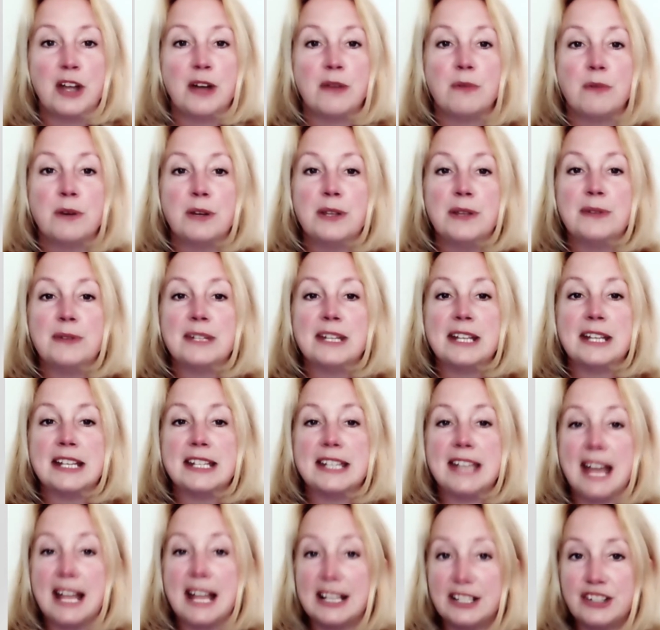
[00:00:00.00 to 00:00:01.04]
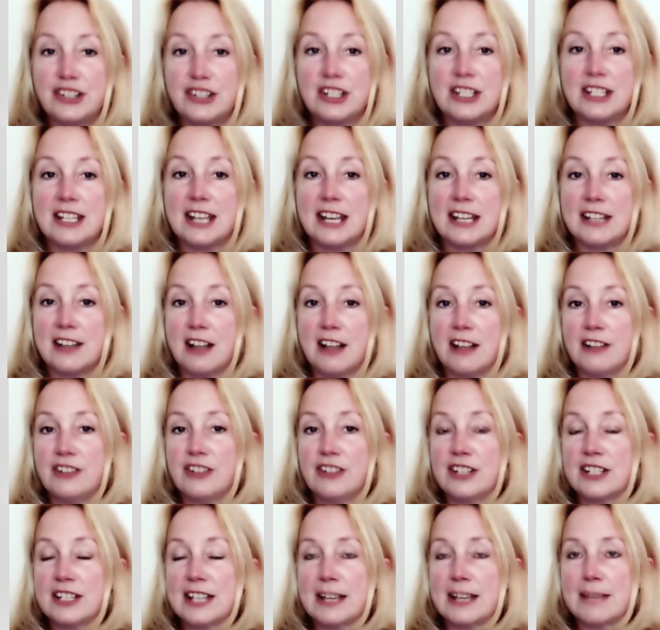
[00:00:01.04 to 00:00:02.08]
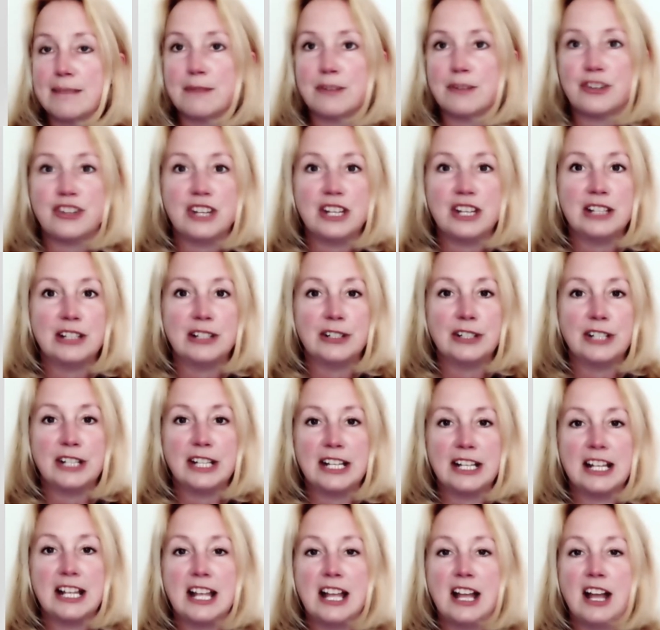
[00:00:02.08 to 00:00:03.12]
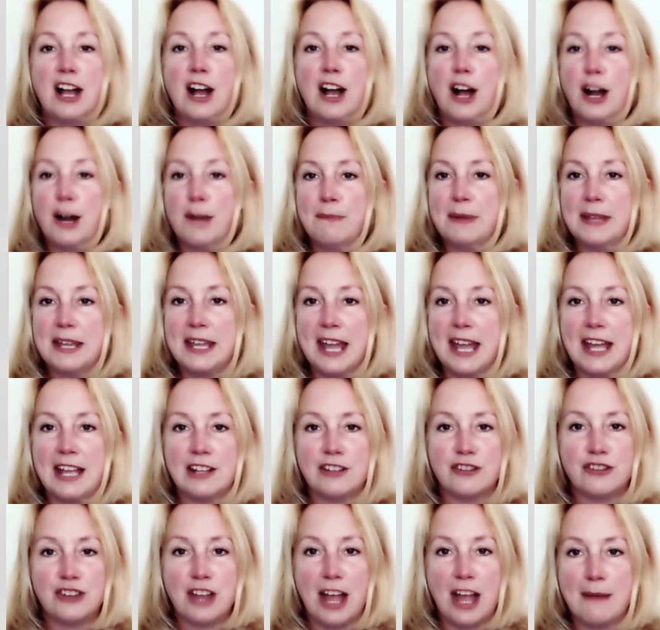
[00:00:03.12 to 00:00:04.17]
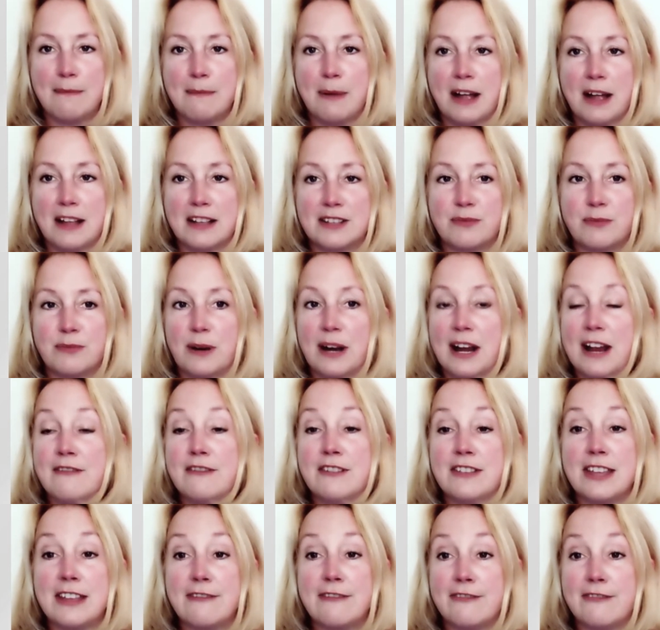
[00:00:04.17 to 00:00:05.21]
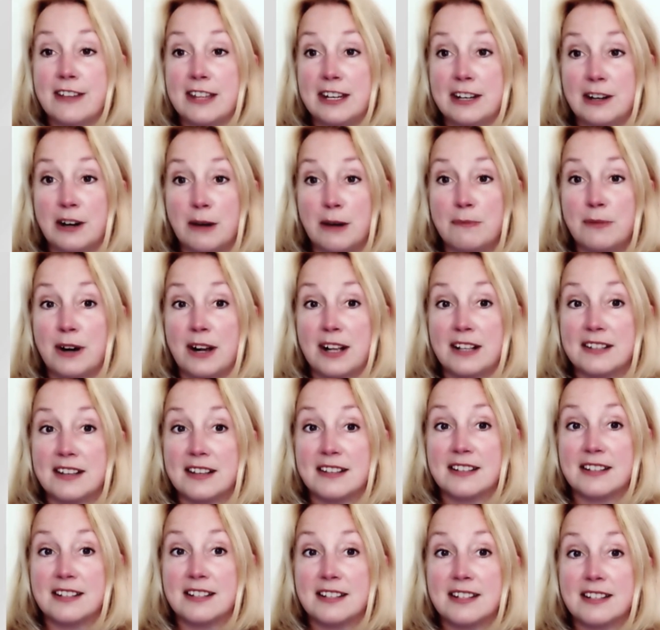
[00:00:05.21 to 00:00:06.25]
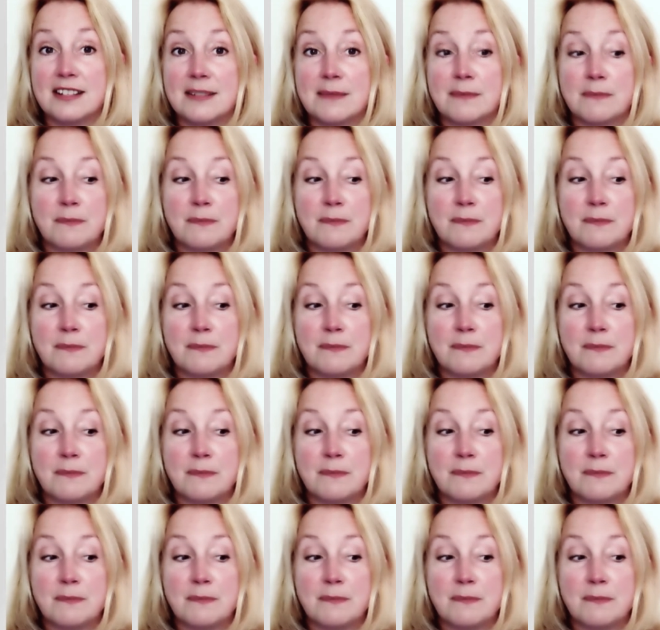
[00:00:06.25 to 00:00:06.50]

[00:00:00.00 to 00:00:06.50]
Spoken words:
We're using intelligent technologies like machine learning, RPA, and chatbots wherever they fit in our processes.